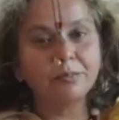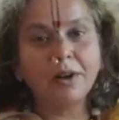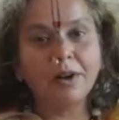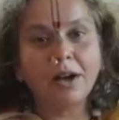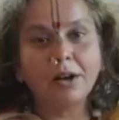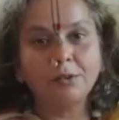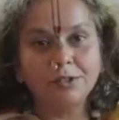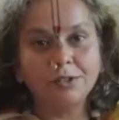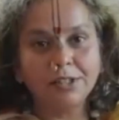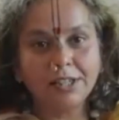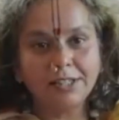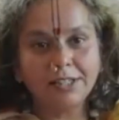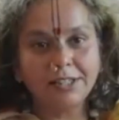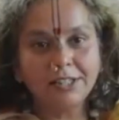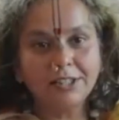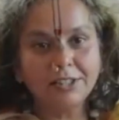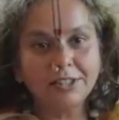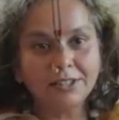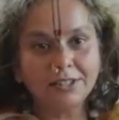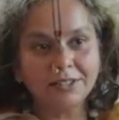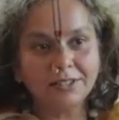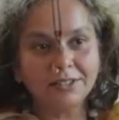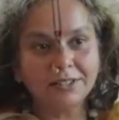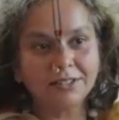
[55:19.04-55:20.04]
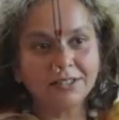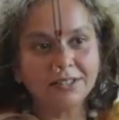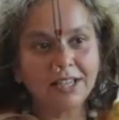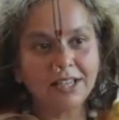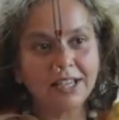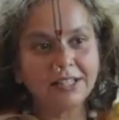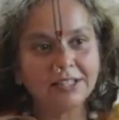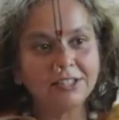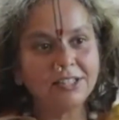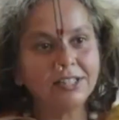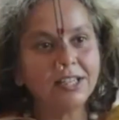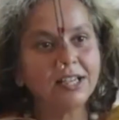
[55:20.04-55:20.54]
Baul traditions,
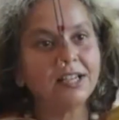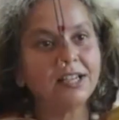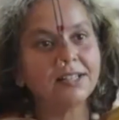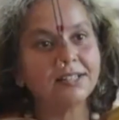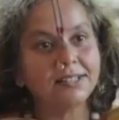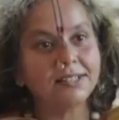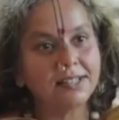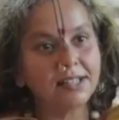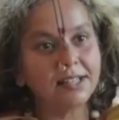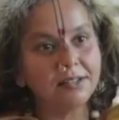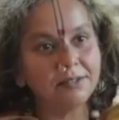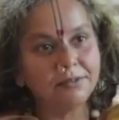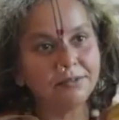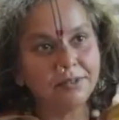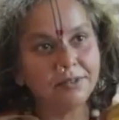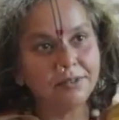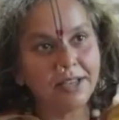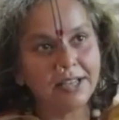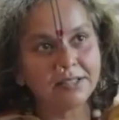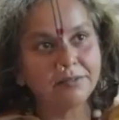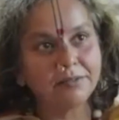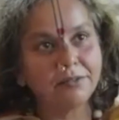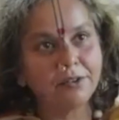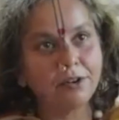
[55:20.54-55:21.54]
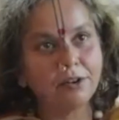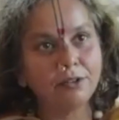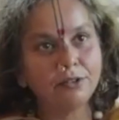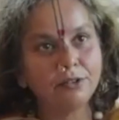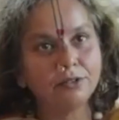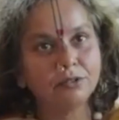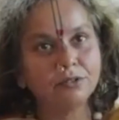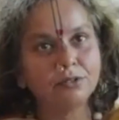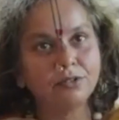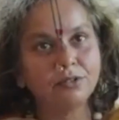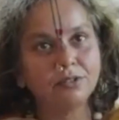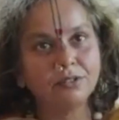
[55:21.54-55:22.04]
and she herself has
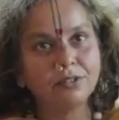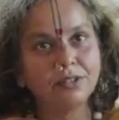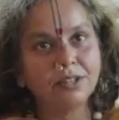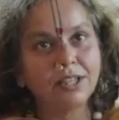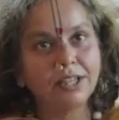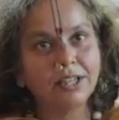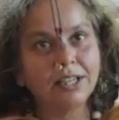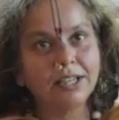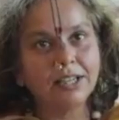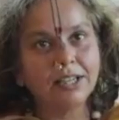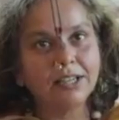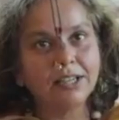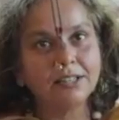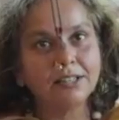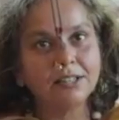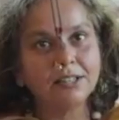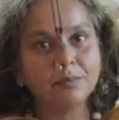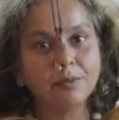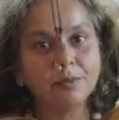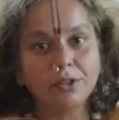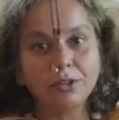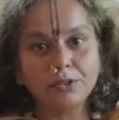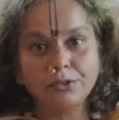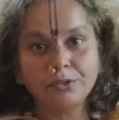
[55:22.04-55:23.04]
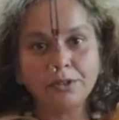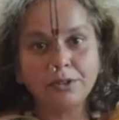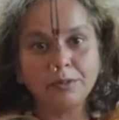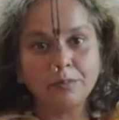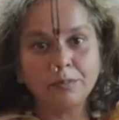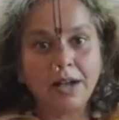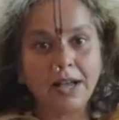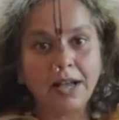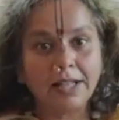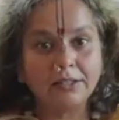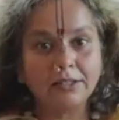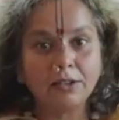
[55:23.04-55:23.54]
followed spiritual
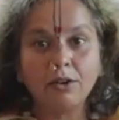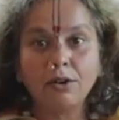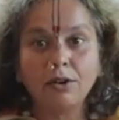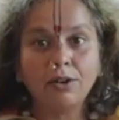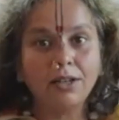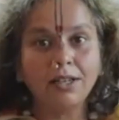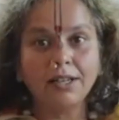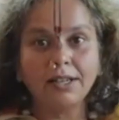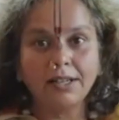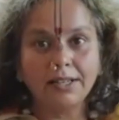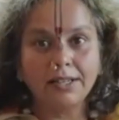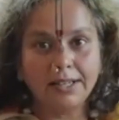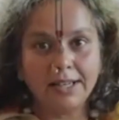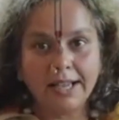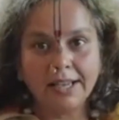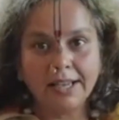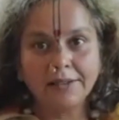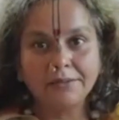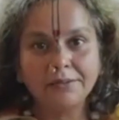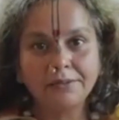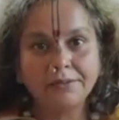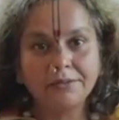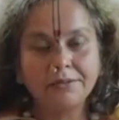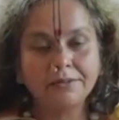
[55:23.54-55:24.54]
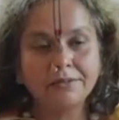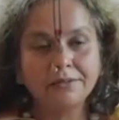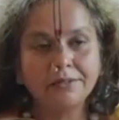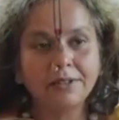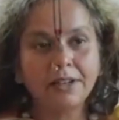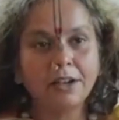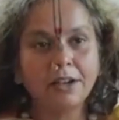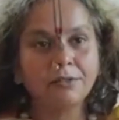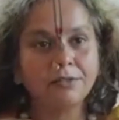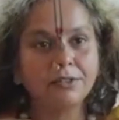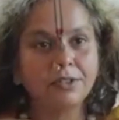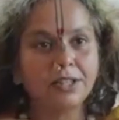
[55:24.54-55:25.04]
path all her life.
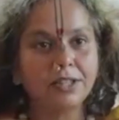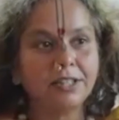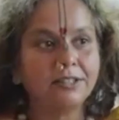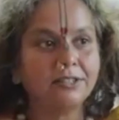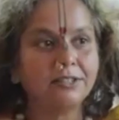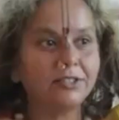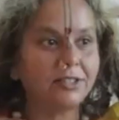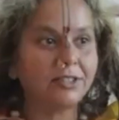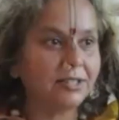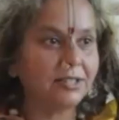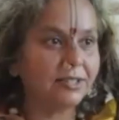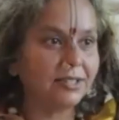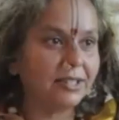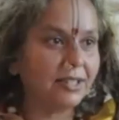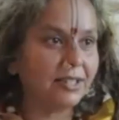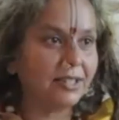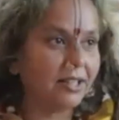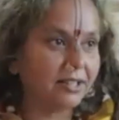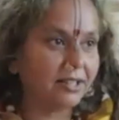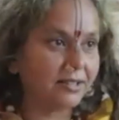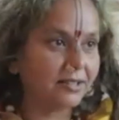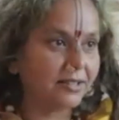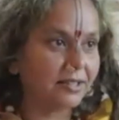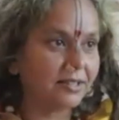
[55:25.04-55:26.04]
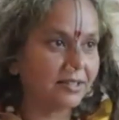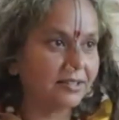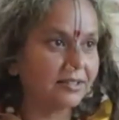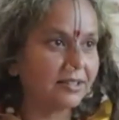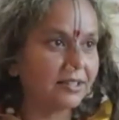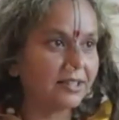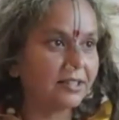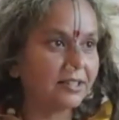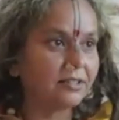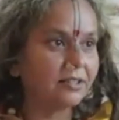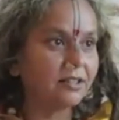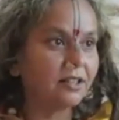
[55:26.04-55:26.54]
Now she's in her
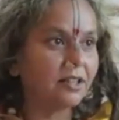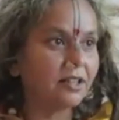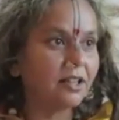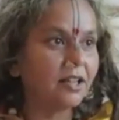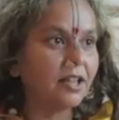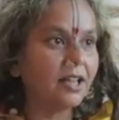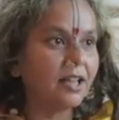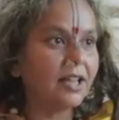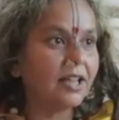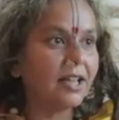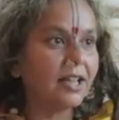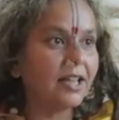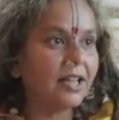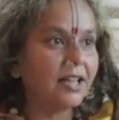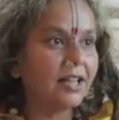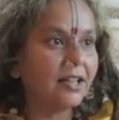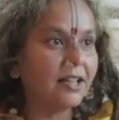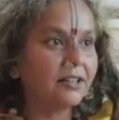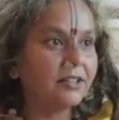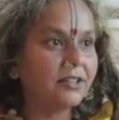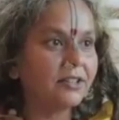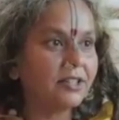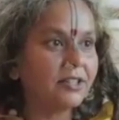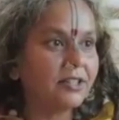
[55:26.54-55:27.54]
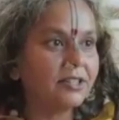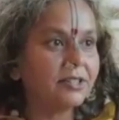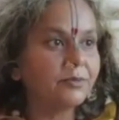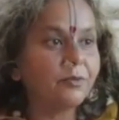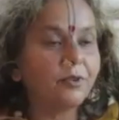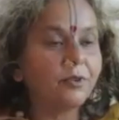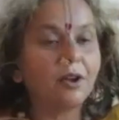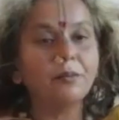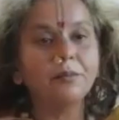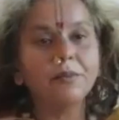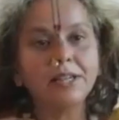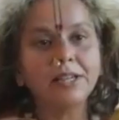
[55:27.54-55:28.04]
60s. She's
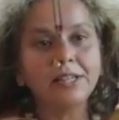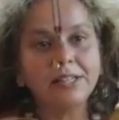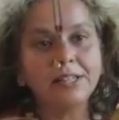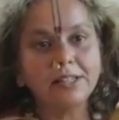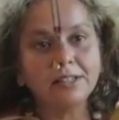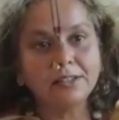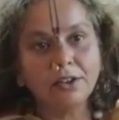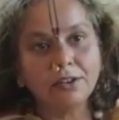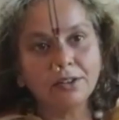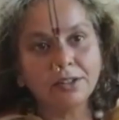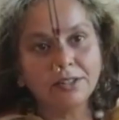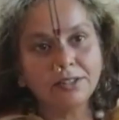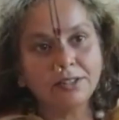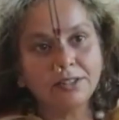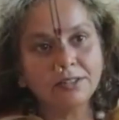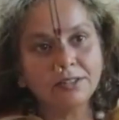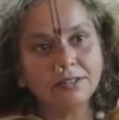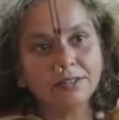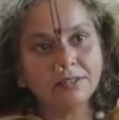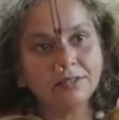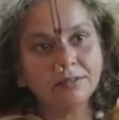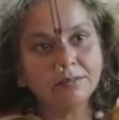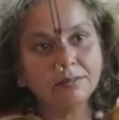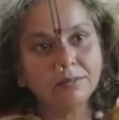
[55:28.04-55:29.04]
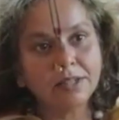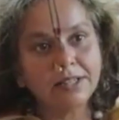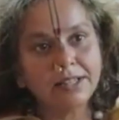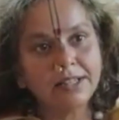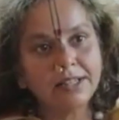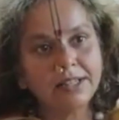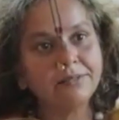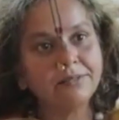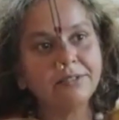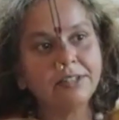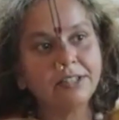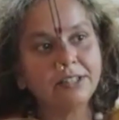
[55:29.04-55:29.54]
from Indian origin
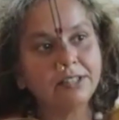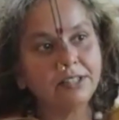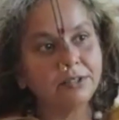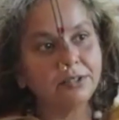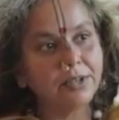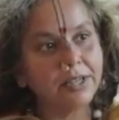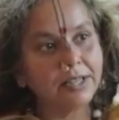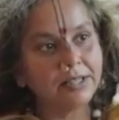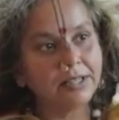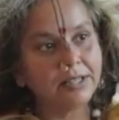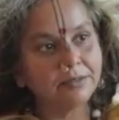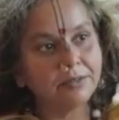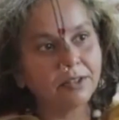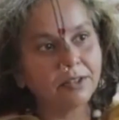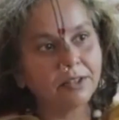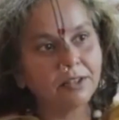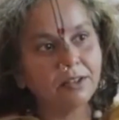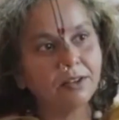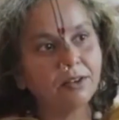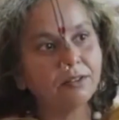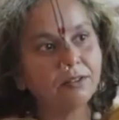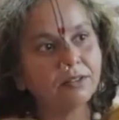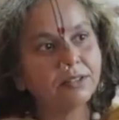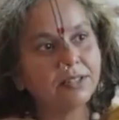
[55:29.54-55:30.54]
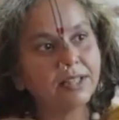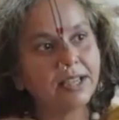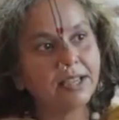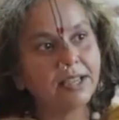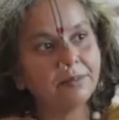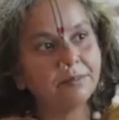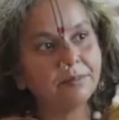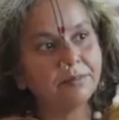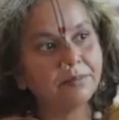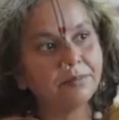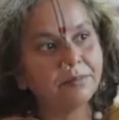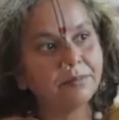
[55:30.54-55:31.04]
but lived in US for a long
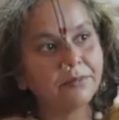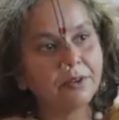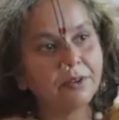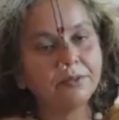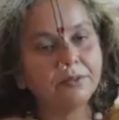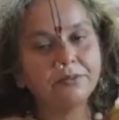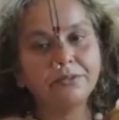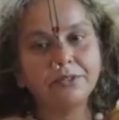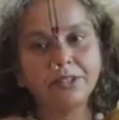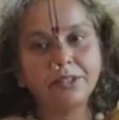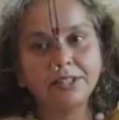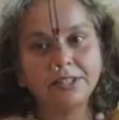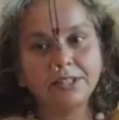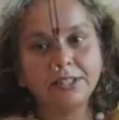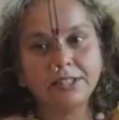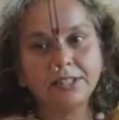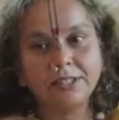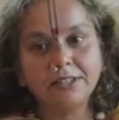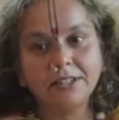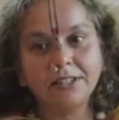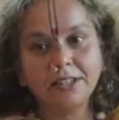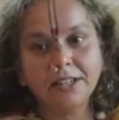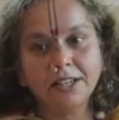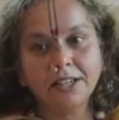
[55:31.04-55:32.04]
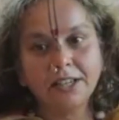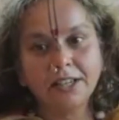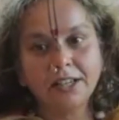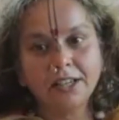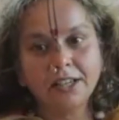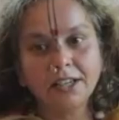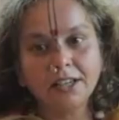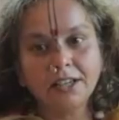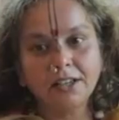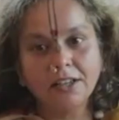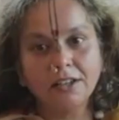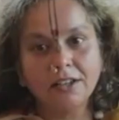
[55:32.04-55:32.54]
time, from Fiji,
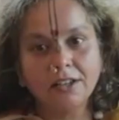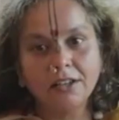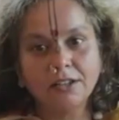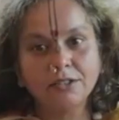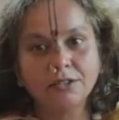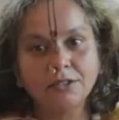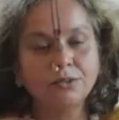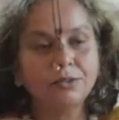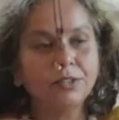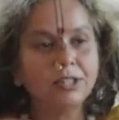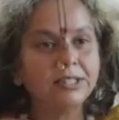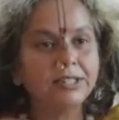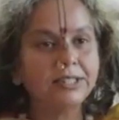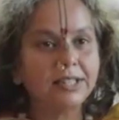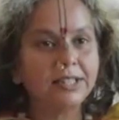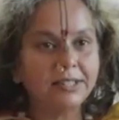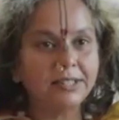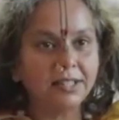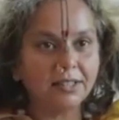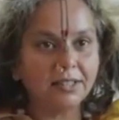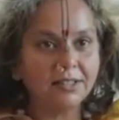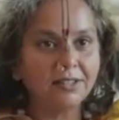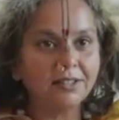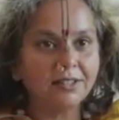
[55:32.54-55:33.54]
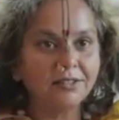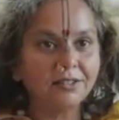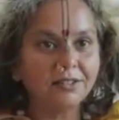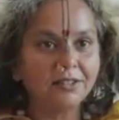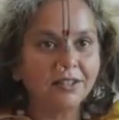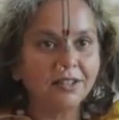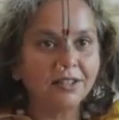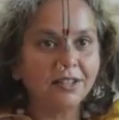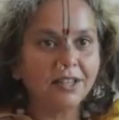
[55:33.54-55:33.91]
Sunita Dutt.